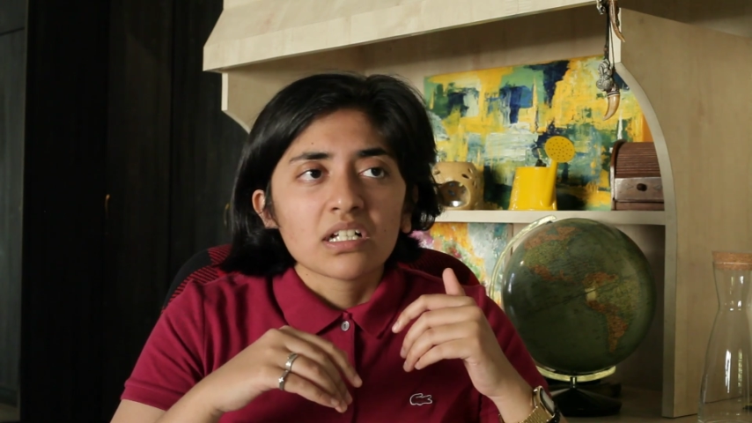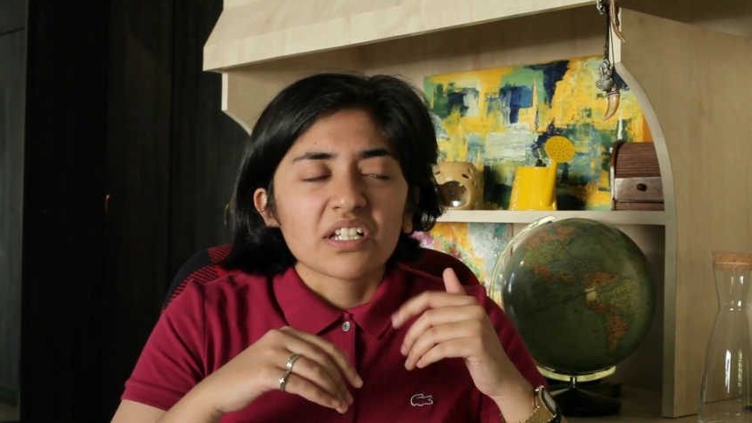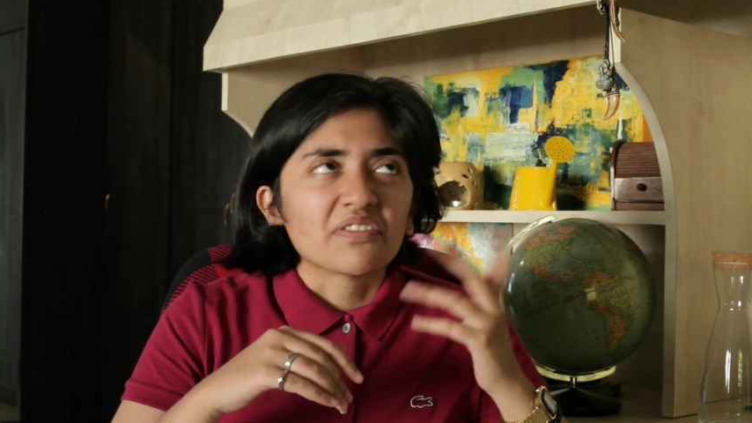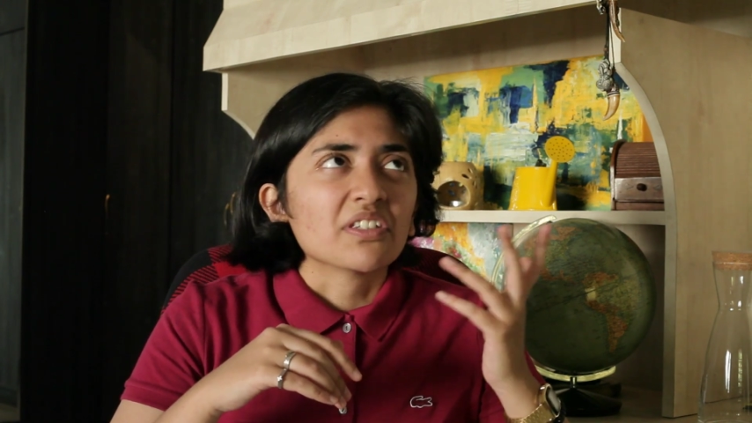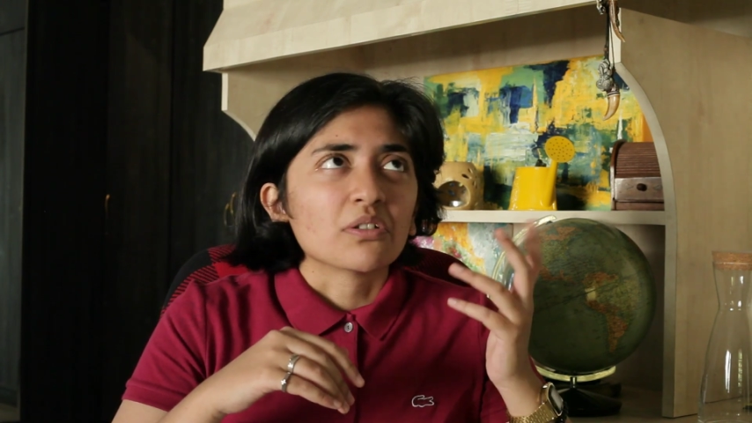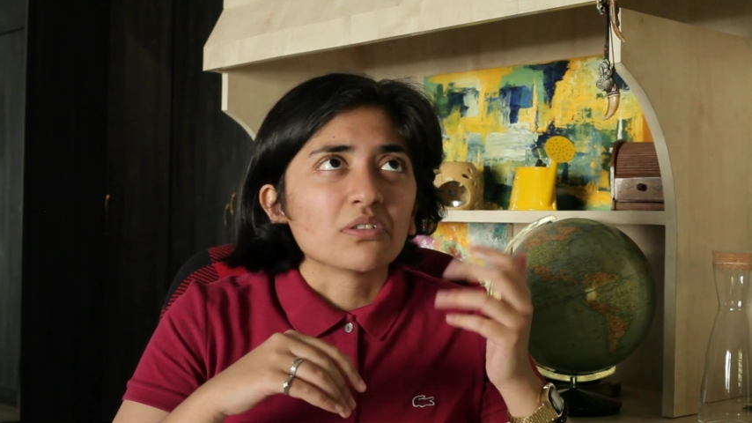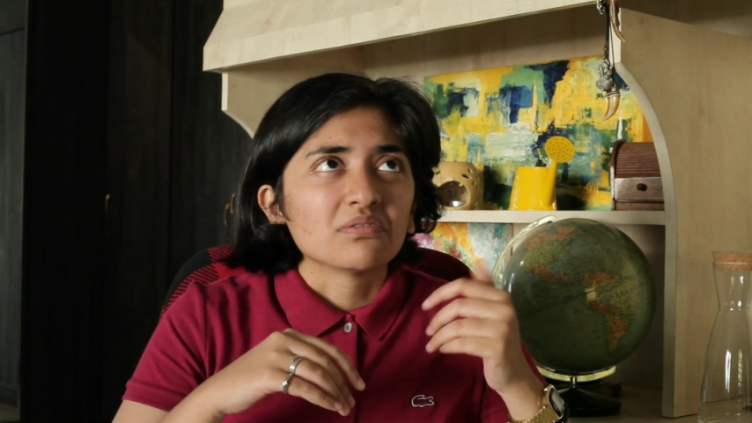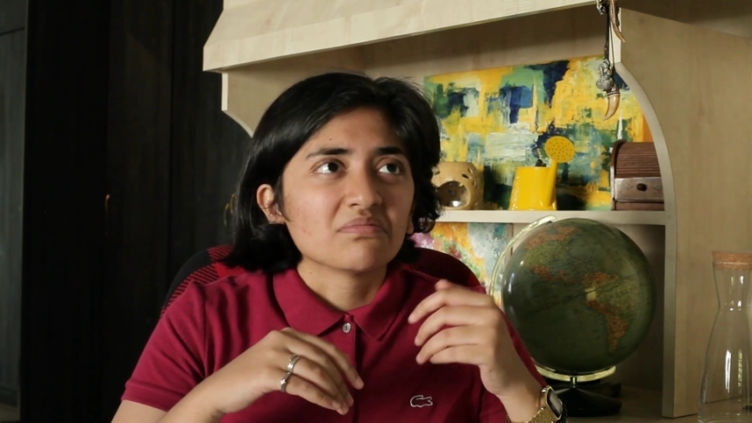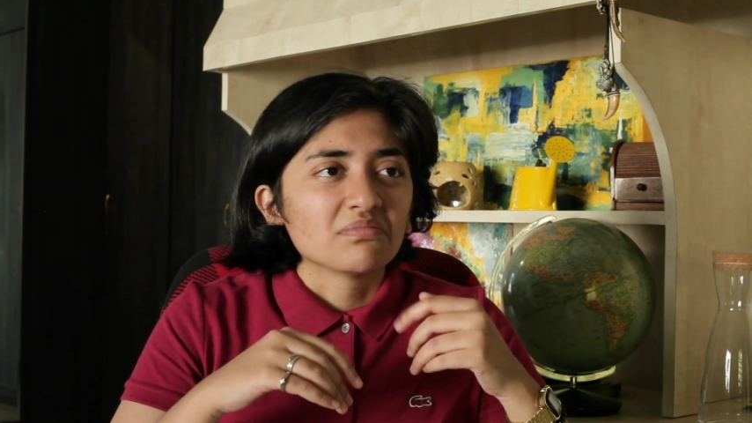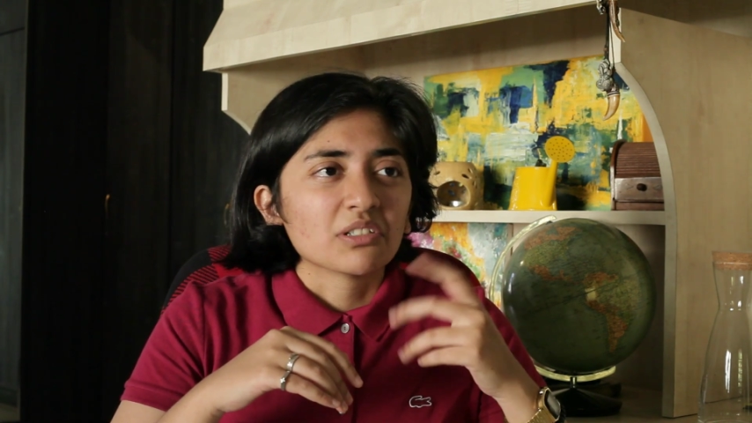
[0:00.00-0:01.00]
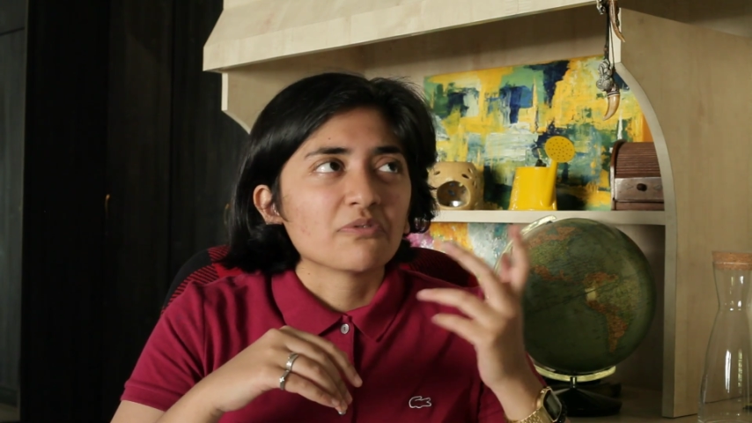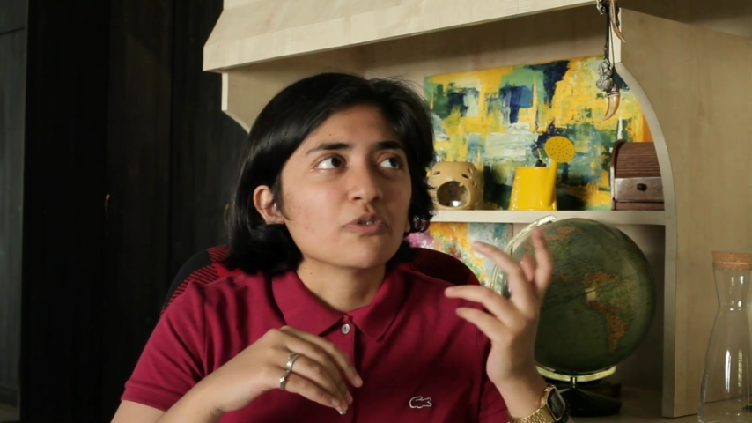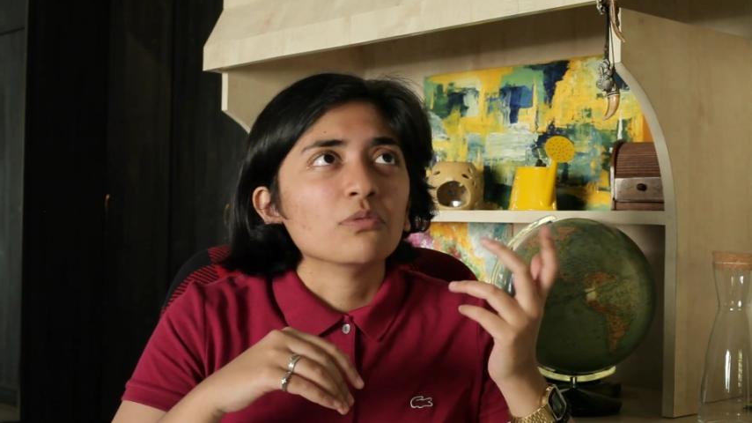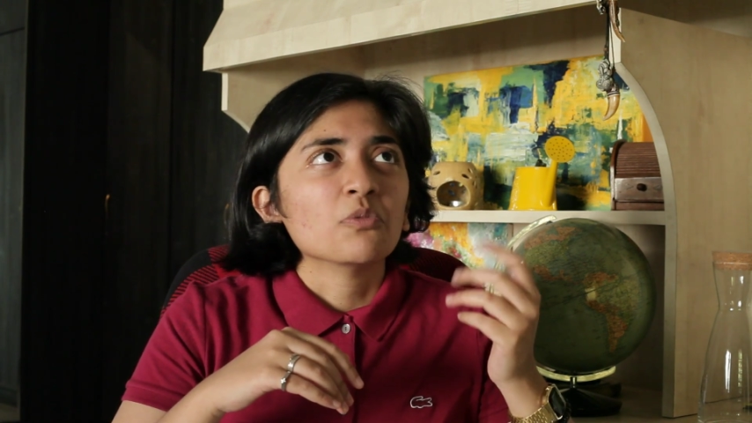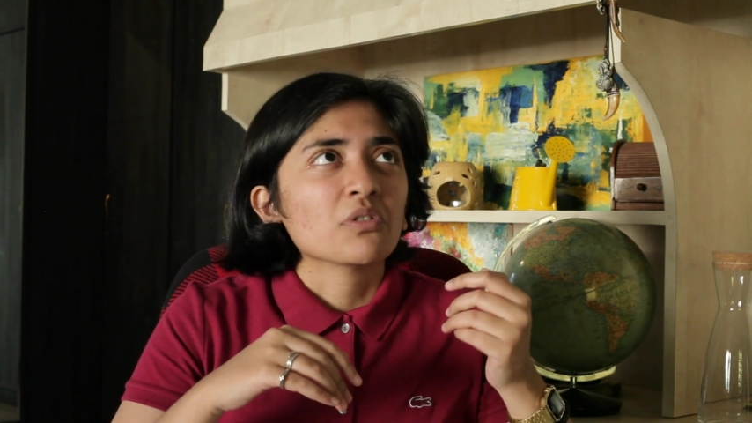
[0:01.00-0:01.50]
if you know the
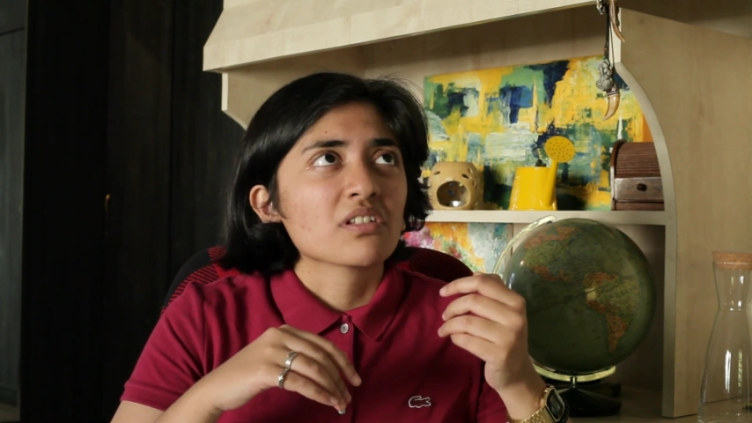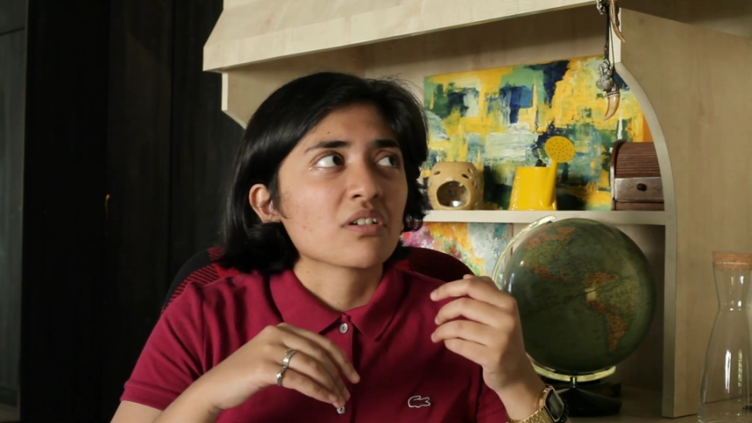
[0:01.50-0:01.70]
full moon is